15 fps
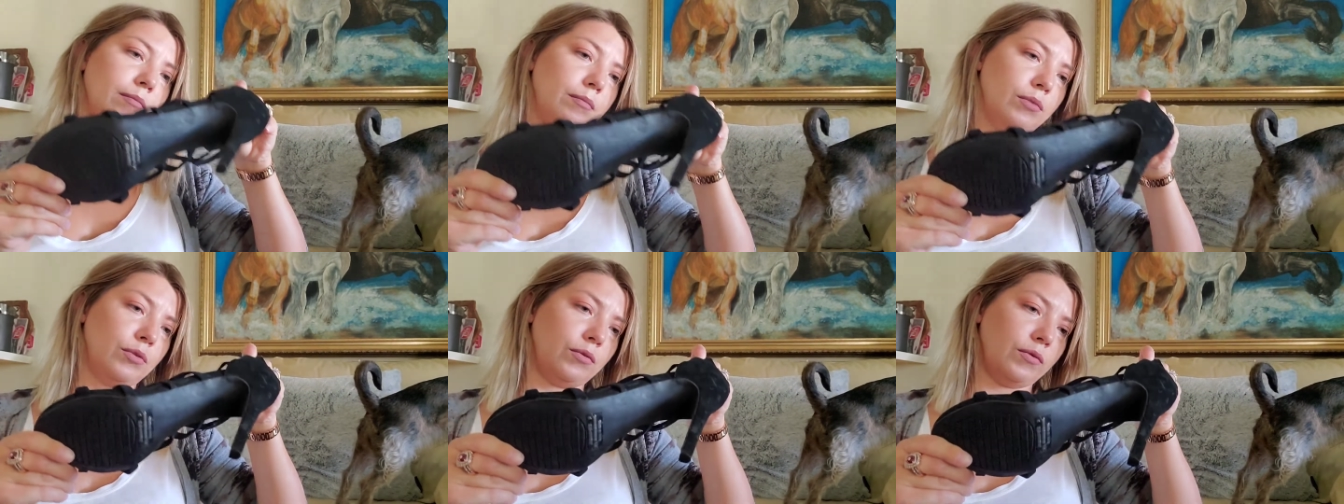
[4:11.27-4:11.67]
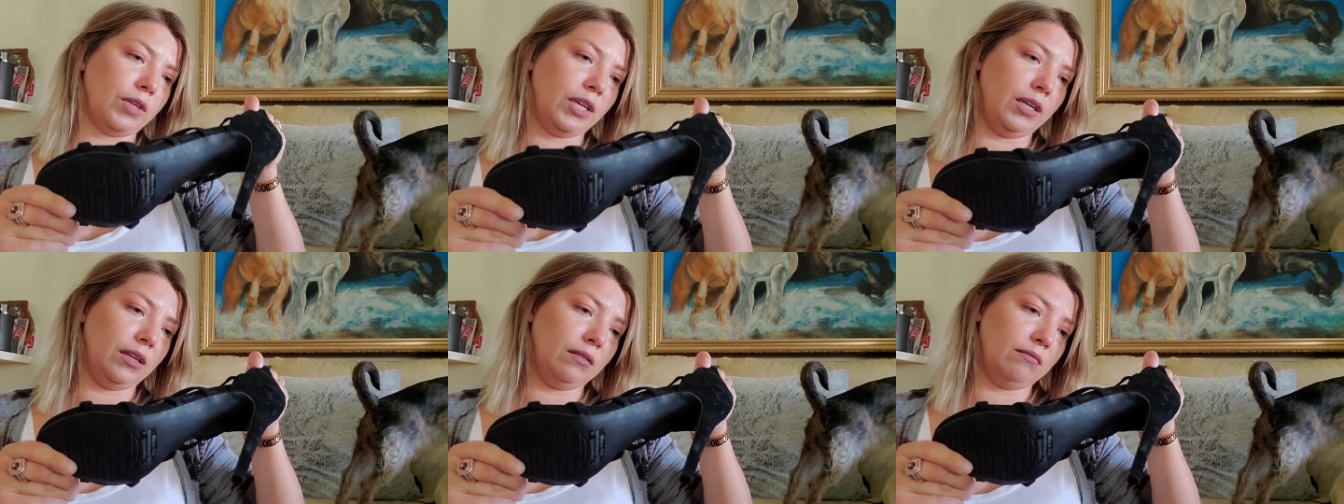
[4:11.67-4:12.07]

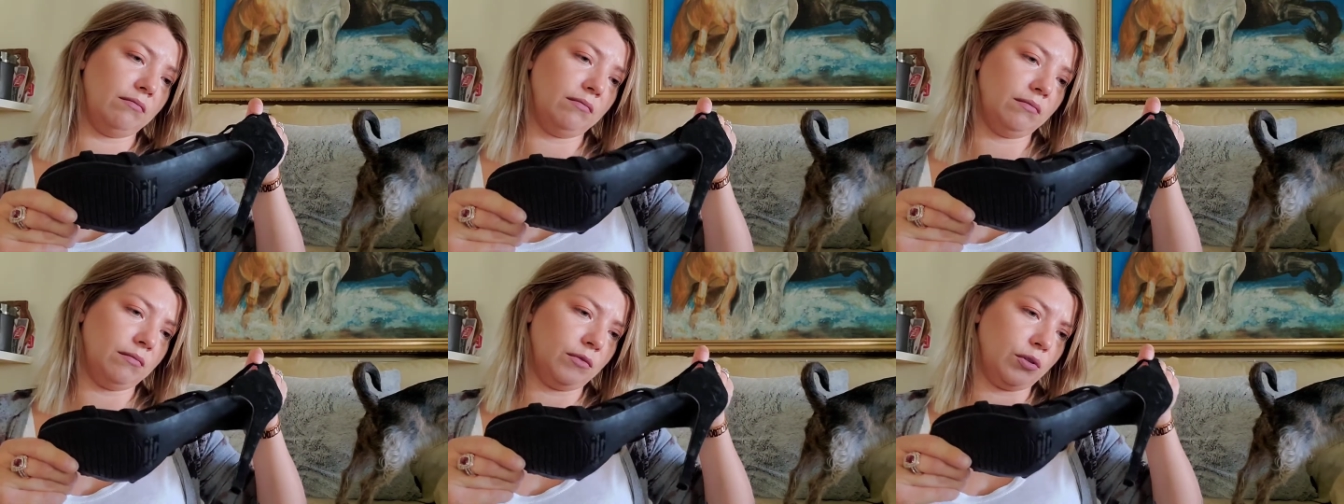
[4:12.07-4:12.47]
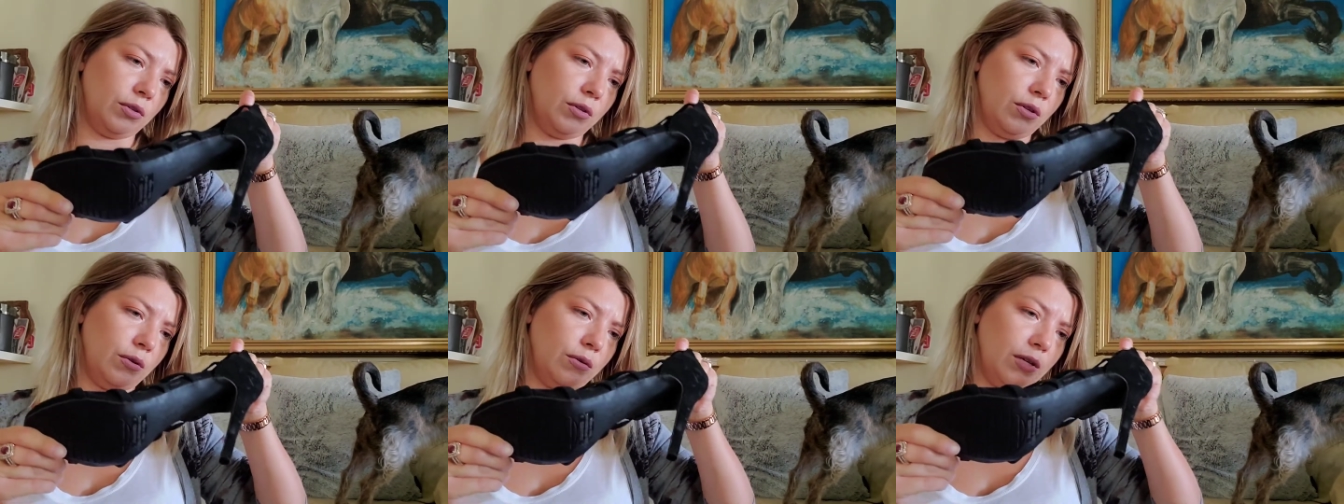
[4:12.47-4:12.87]
Marie or
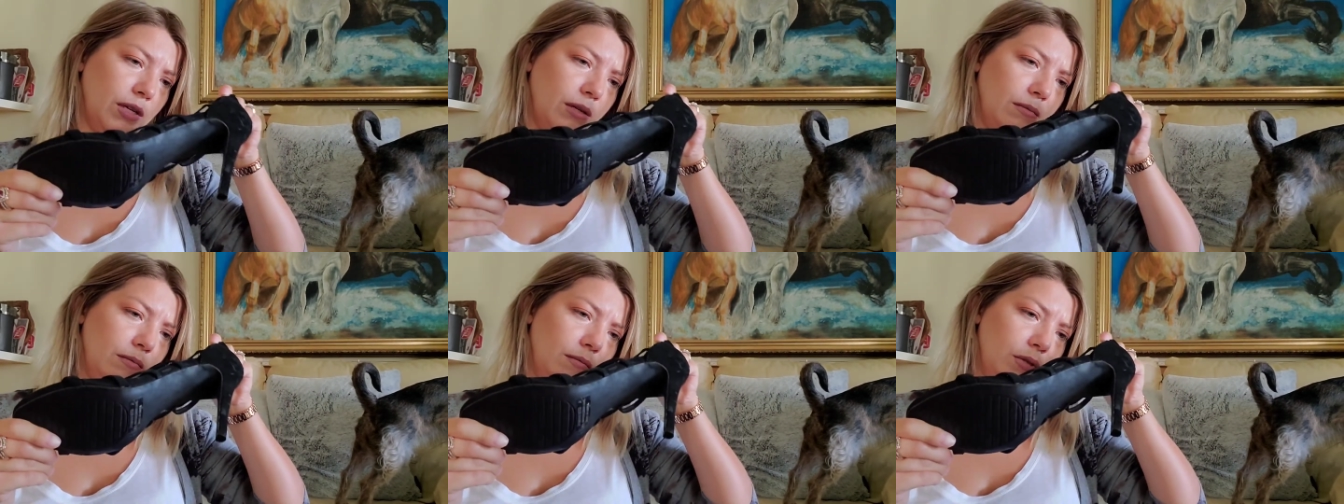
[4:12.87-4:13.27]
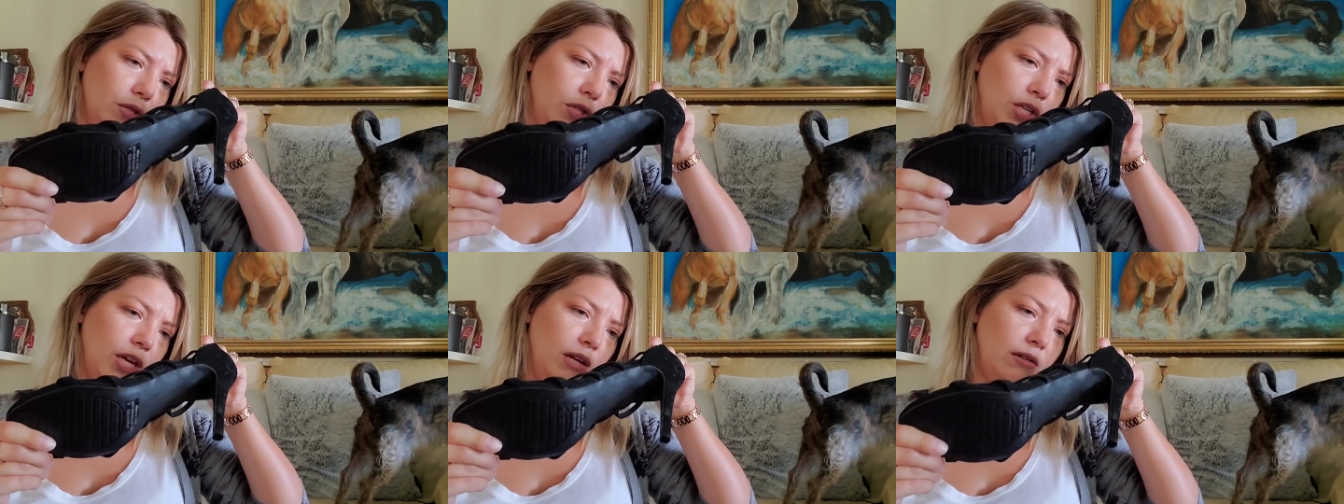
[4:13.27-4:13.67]
no, Anne
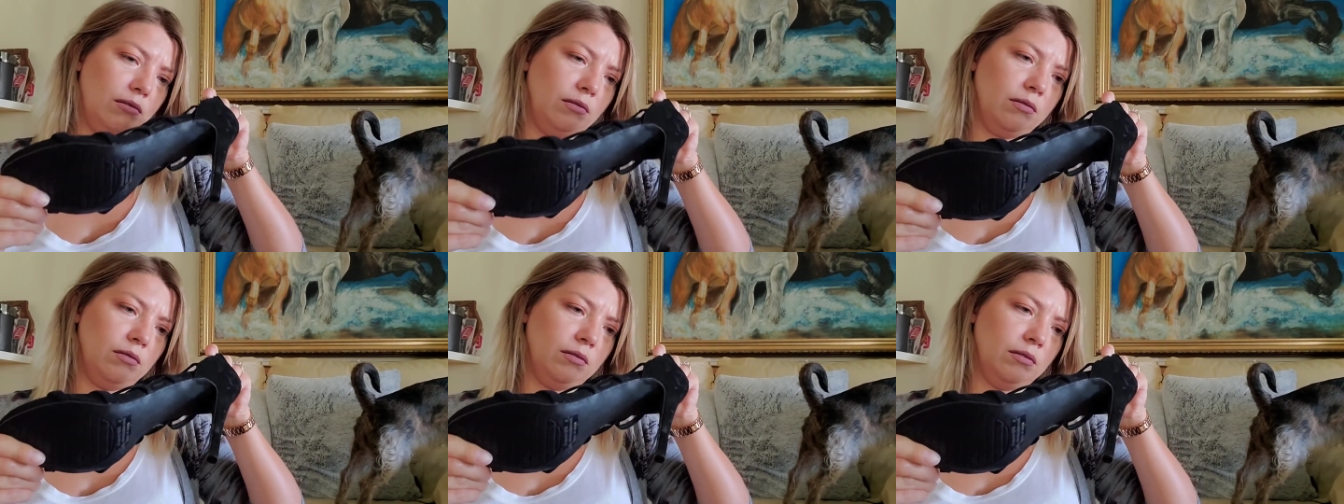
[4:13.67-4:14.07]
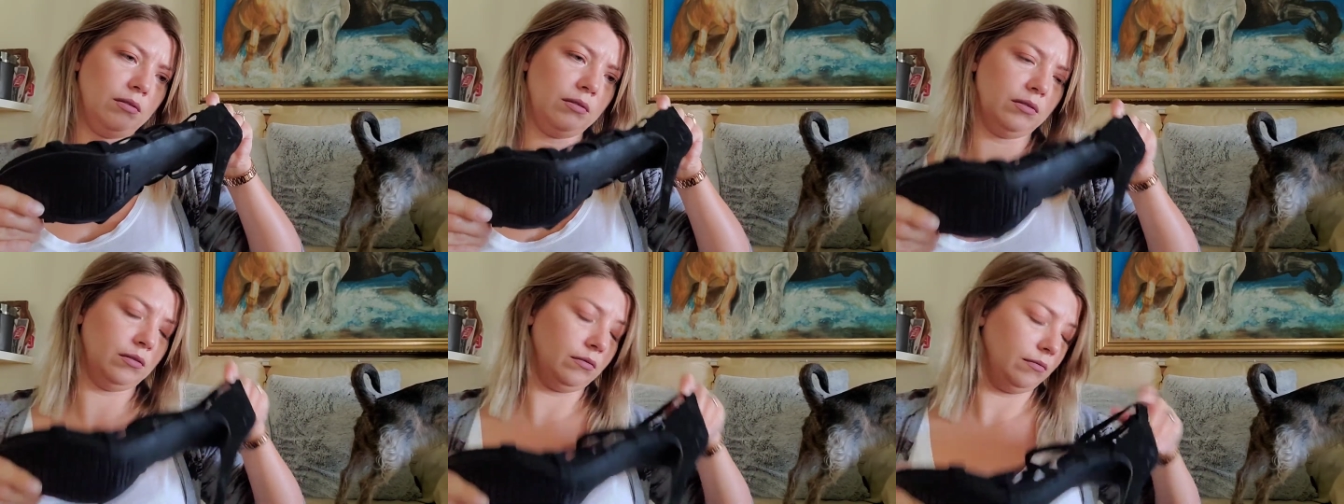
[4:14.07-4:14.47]
Michelle.
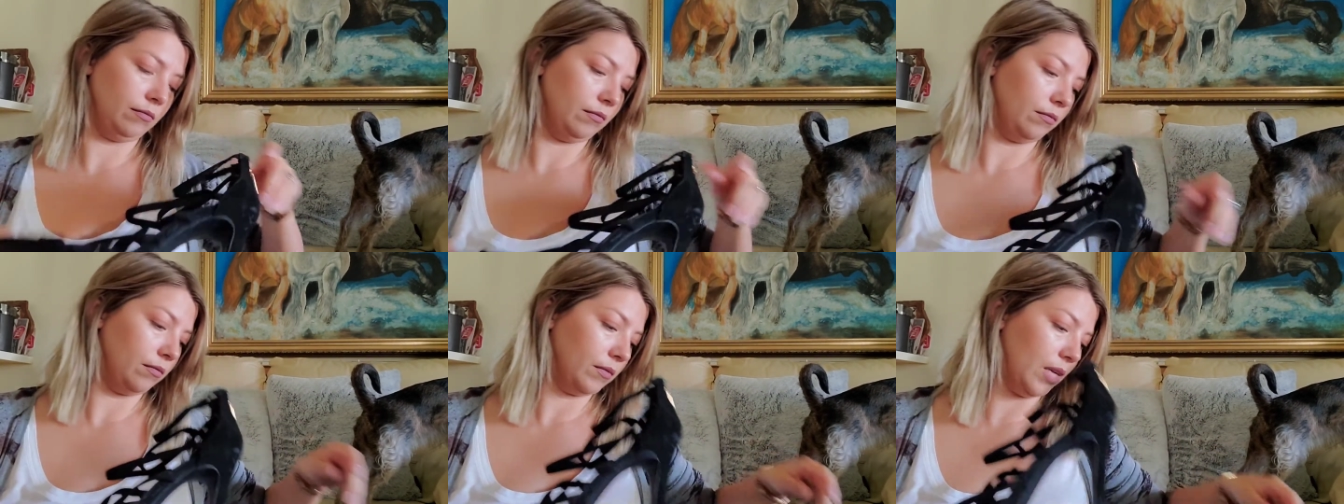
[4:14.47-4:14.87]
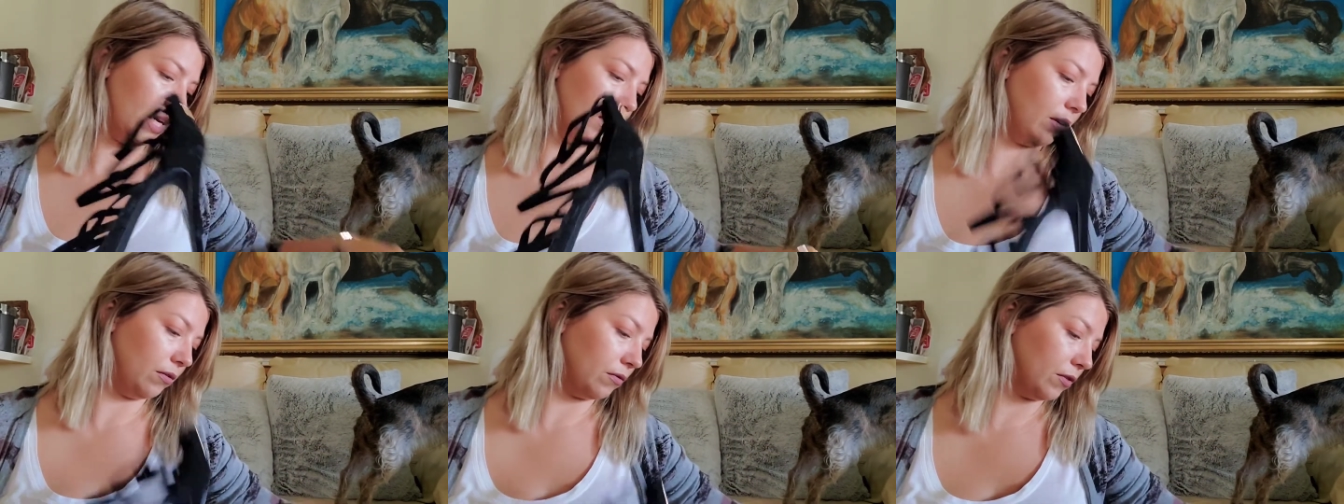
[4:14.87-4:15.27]
I
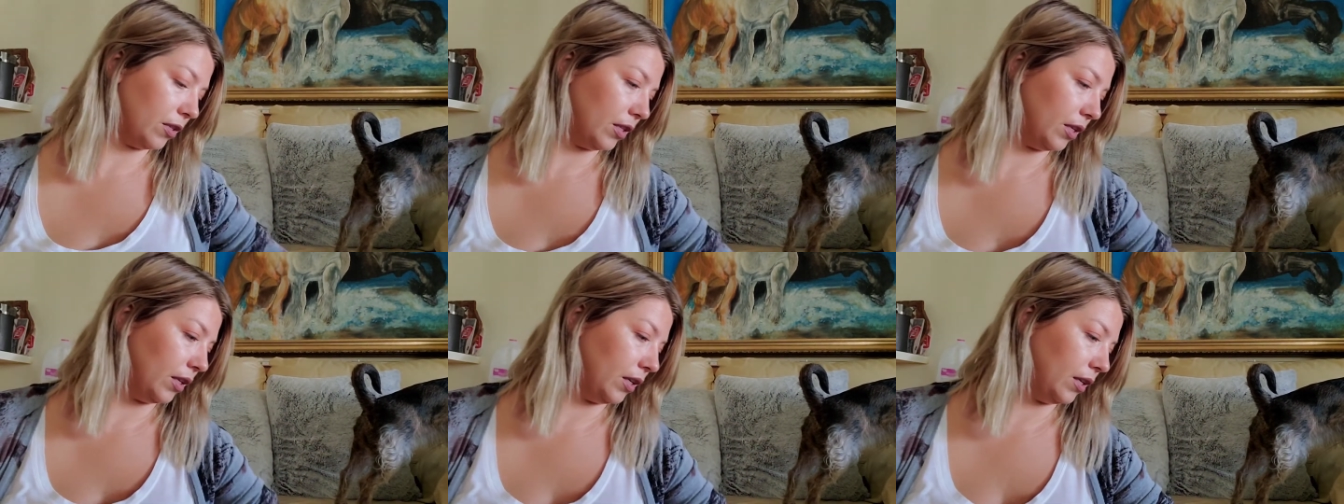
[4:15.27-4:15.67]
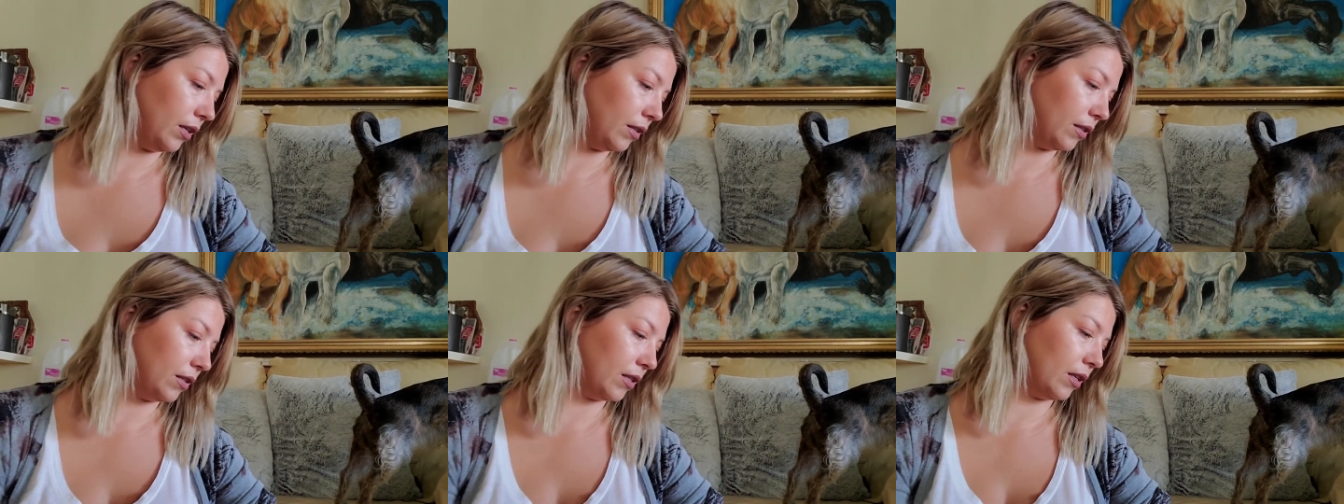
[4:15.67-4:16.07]
don't really
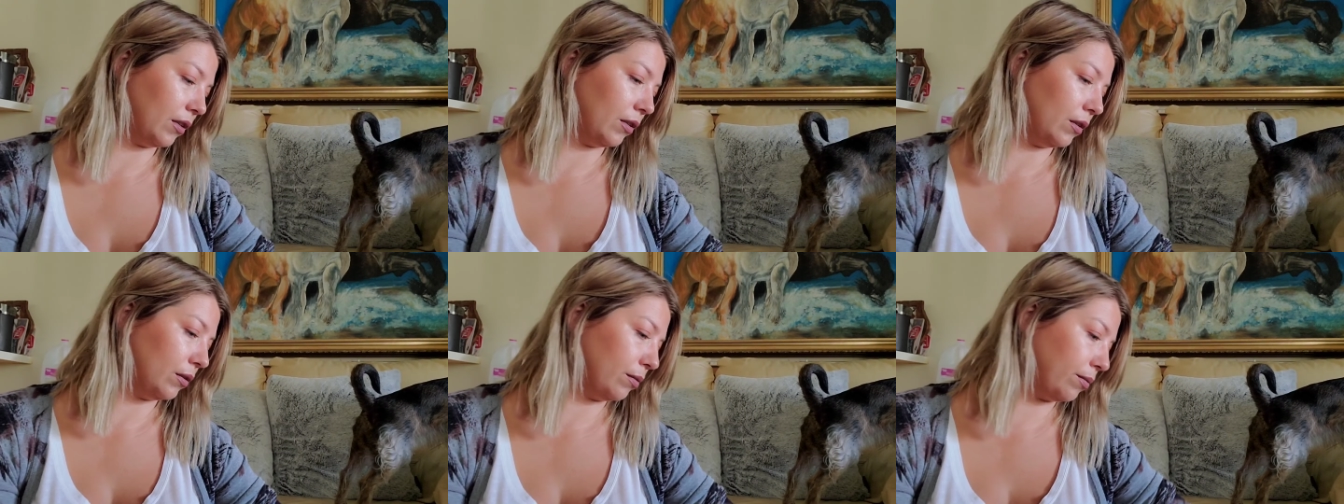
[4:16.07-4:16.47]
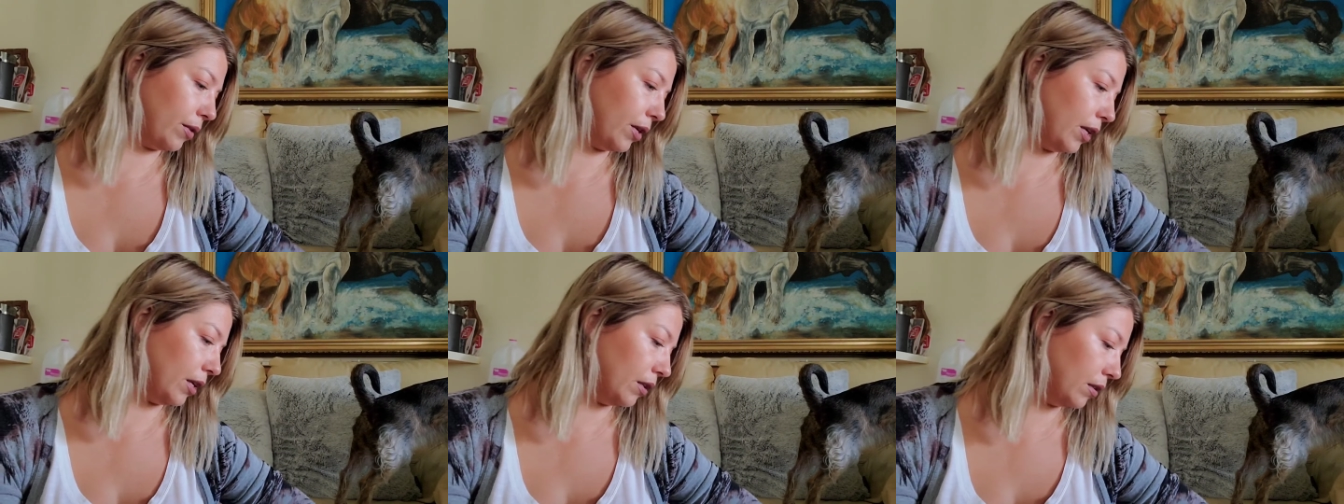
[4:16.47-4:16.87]
sell this
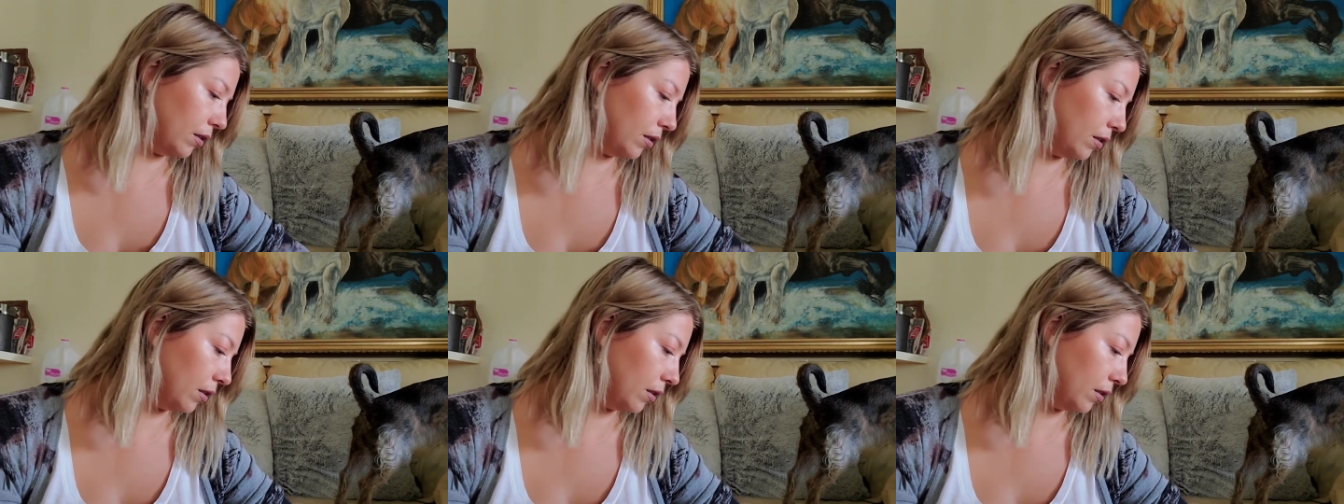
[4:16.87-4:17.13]
brand.